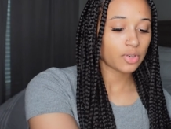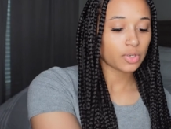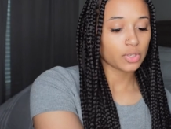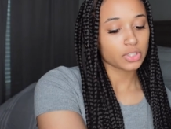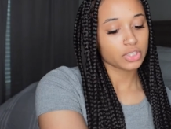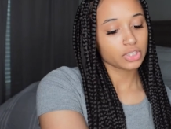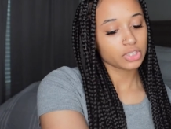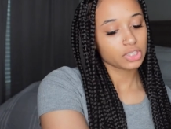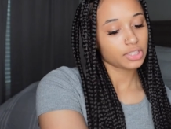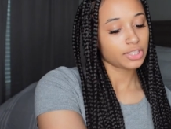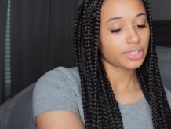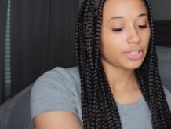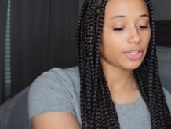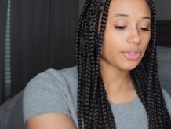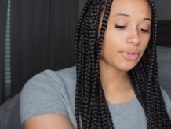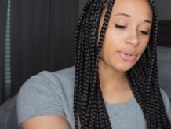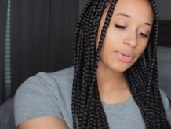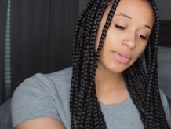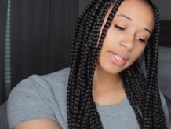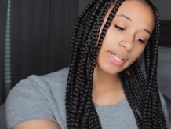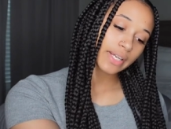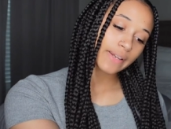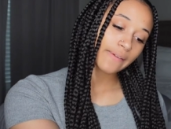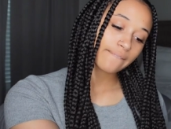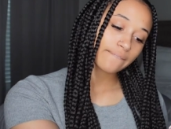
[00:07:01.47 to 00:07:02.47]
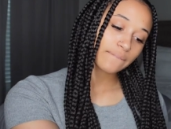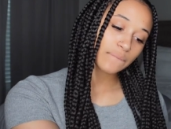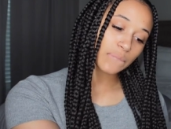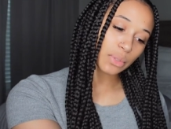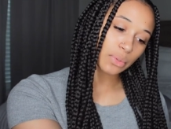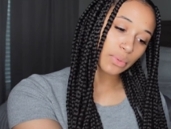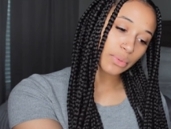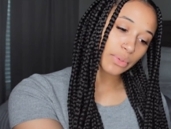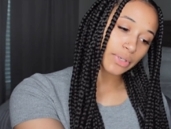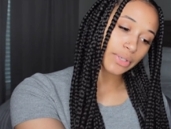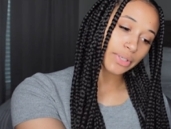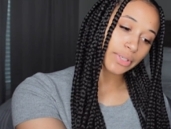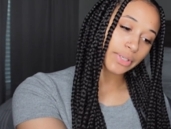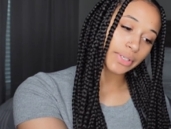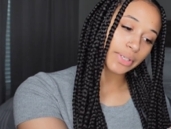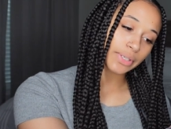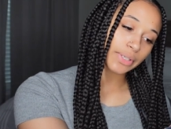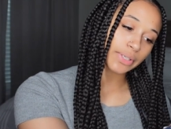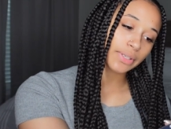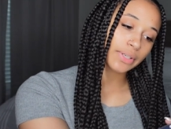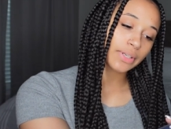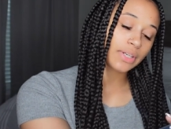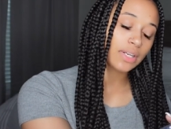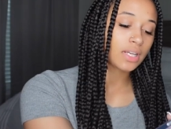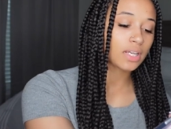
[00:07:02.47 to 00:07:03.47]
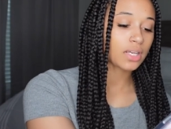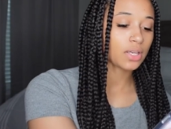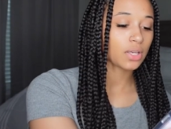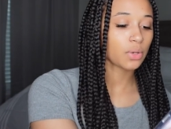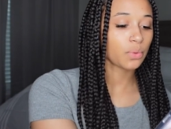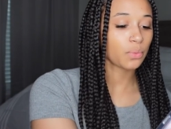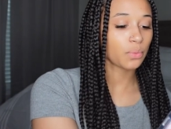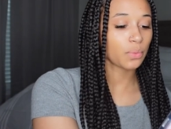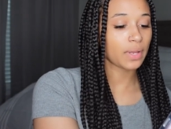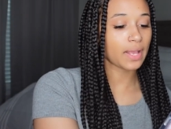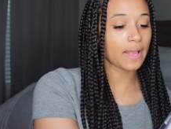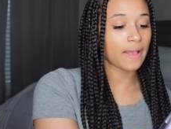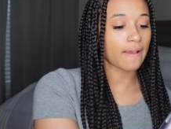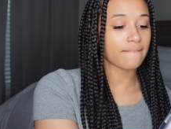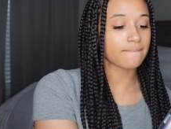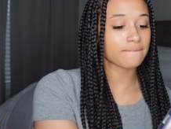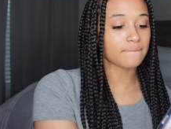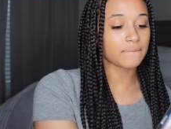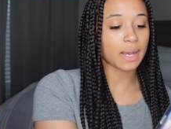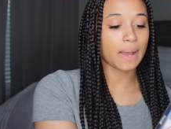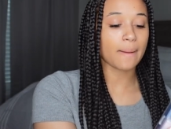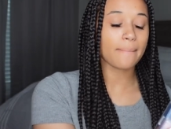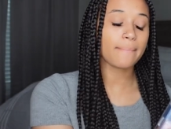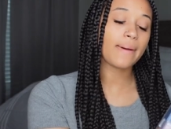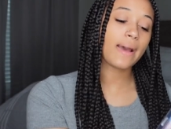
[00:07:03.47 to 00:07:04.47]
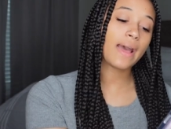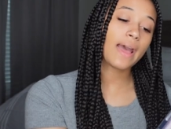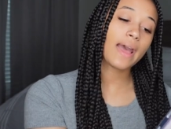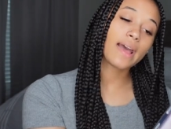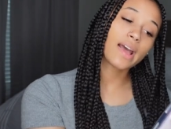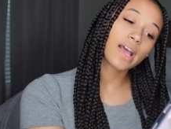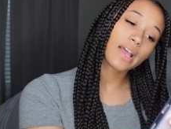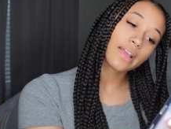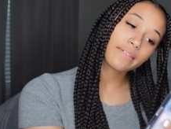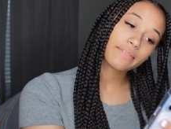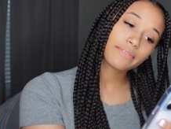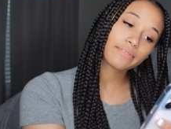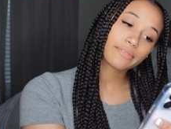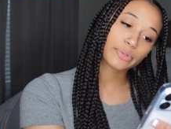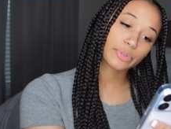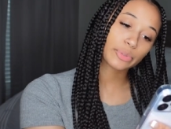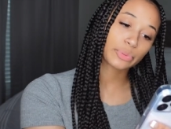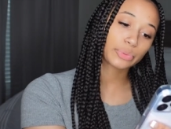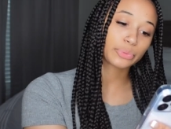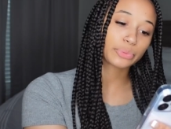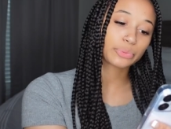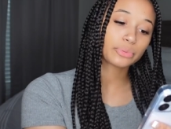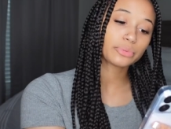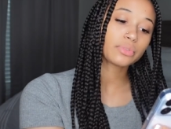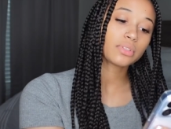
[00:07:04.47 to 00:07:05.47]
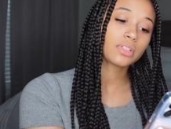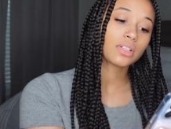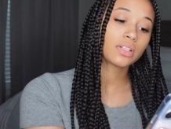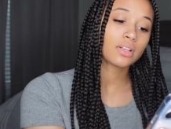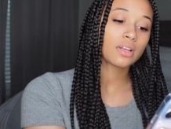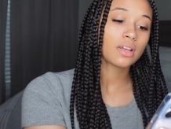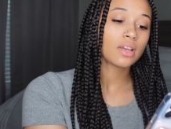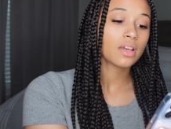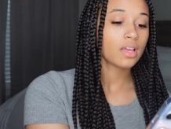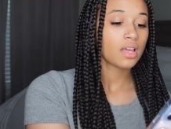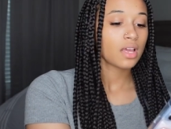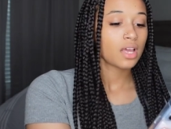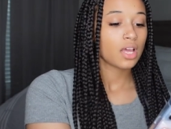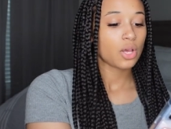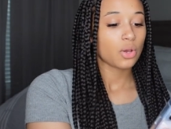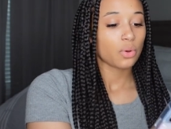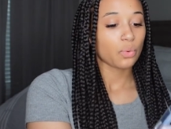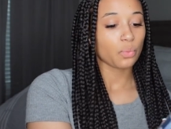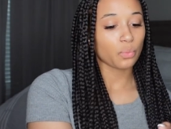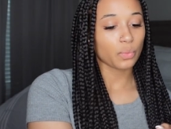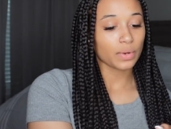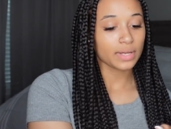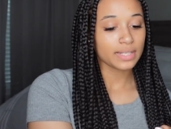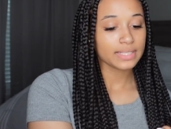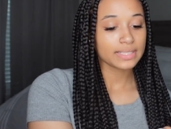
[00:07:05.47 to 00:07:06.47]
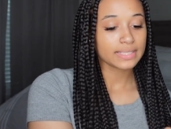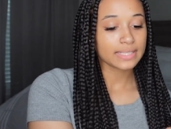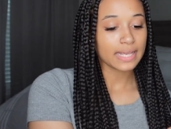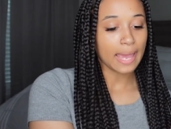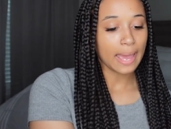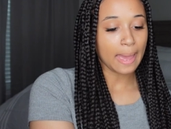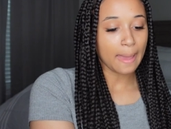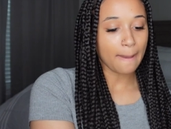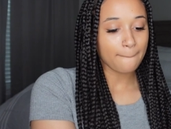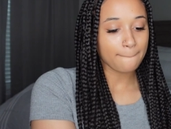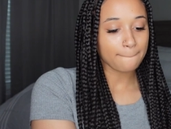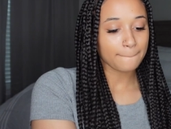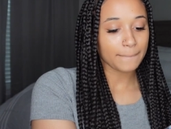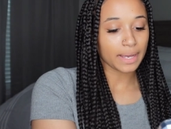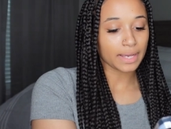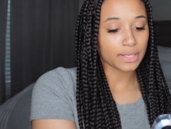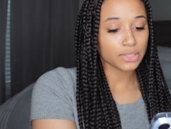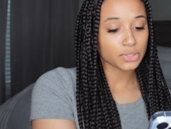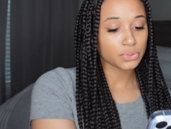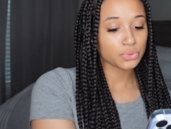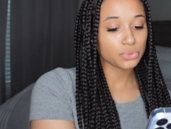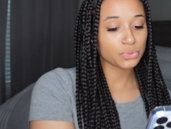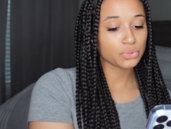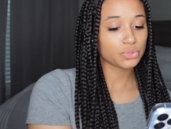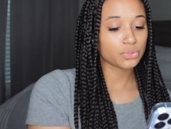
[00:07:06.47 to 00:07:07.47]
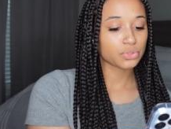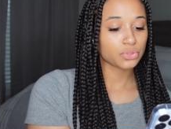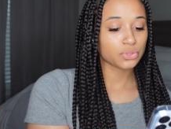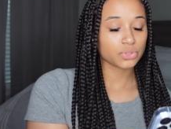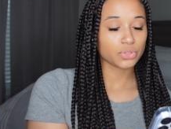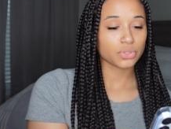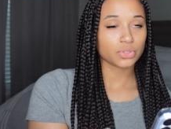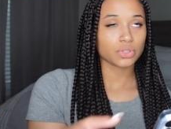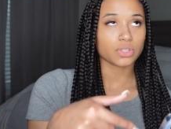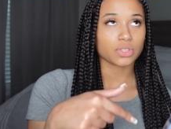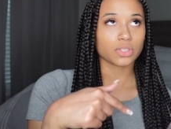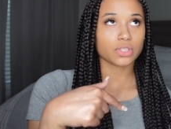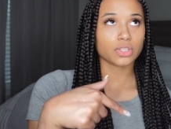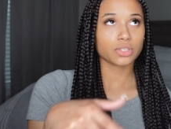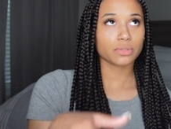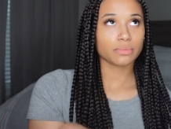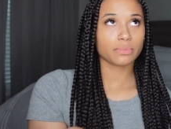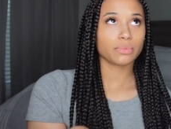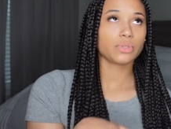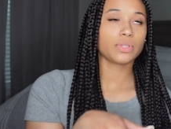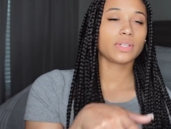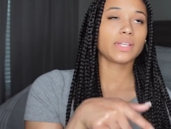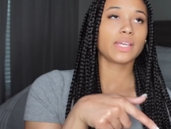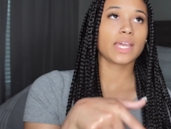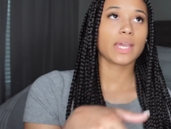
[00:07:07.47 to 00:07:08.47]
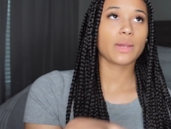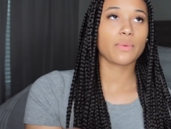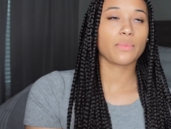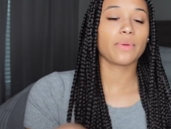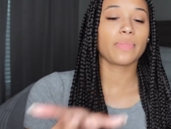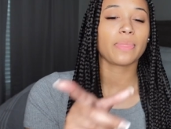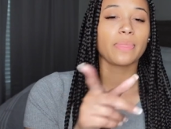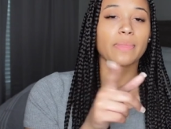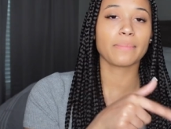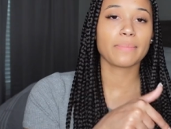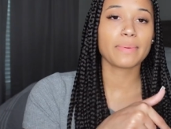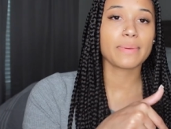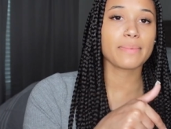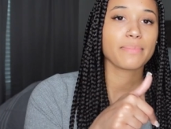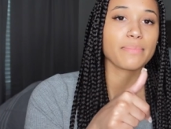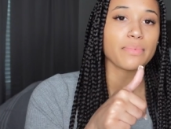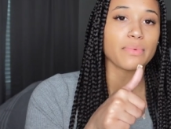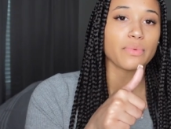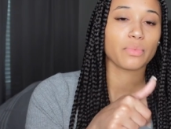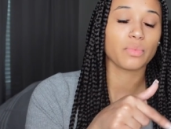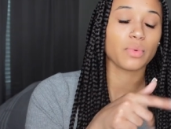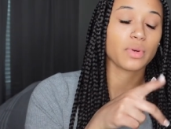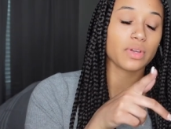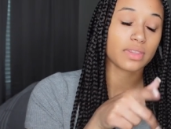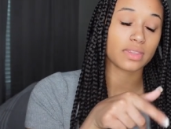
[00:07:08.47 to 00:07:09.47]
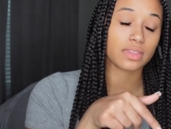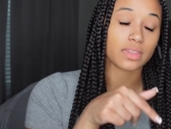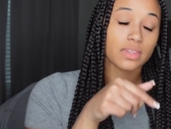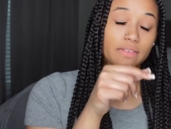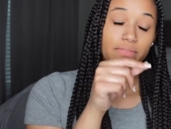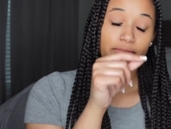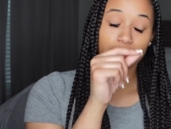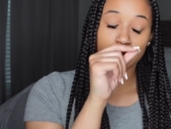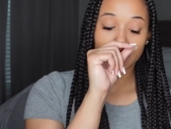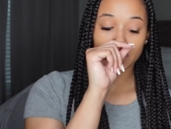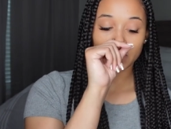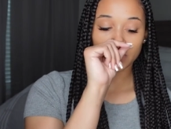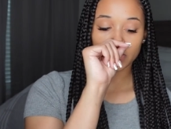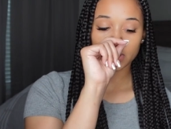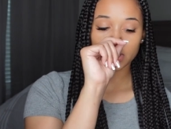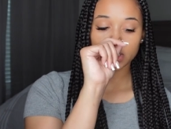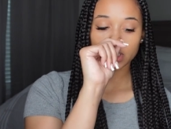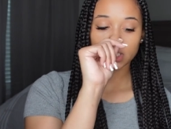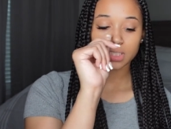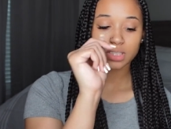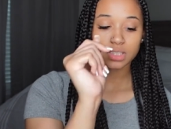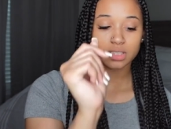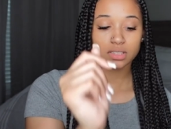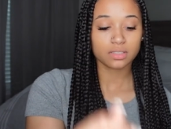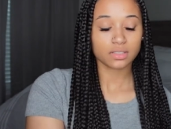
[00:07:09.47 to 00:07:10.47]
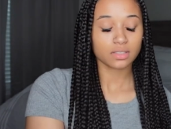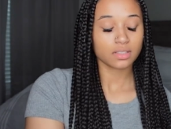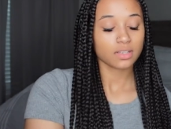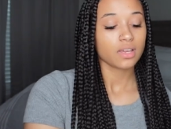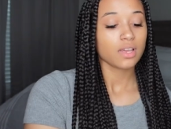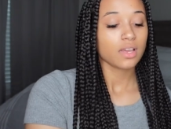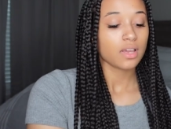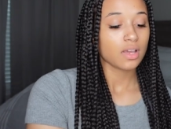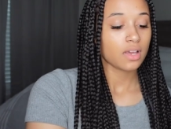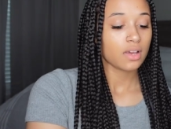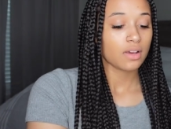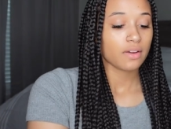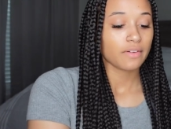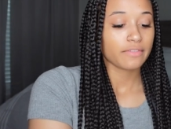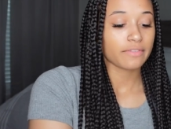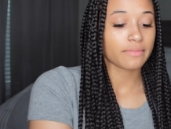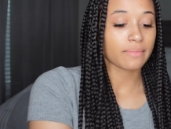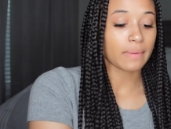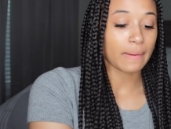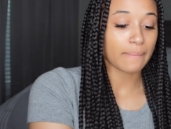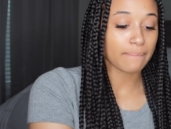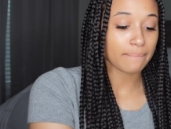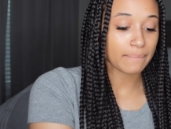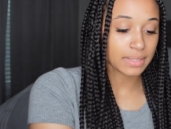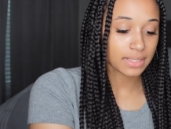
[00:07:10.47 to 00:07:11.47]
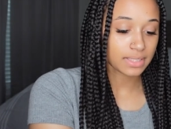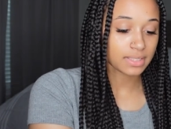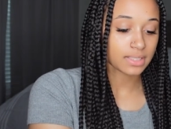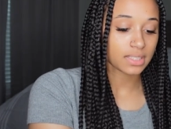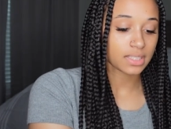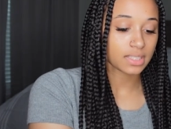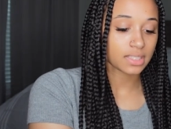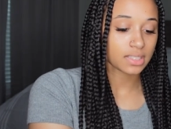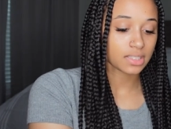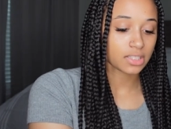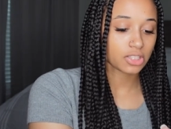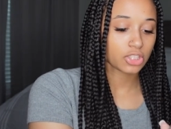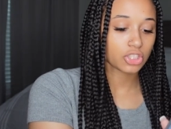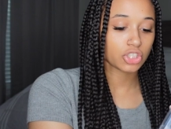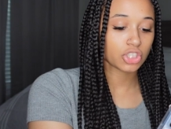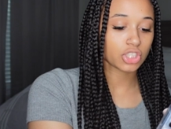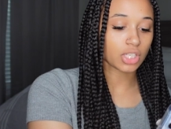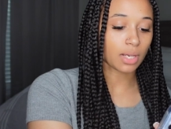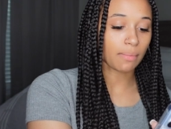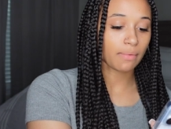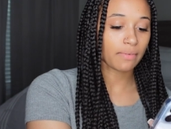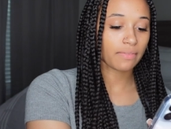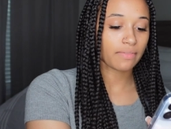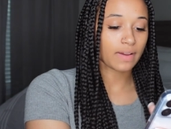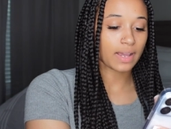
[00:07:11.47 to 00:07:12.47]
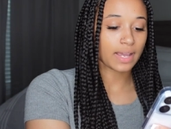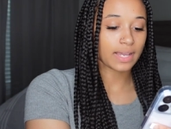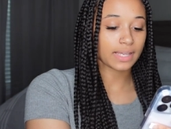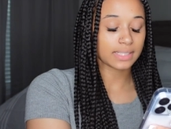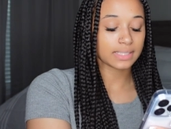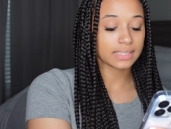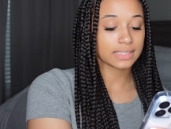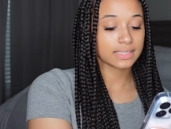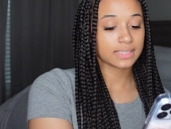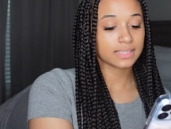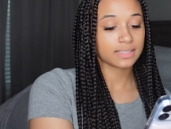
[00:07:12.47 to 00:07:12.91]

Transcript: on to the green folder, we have Find My iPhone. WhatsApp I use to communicate with the people, with the vendors for my business. Shopify is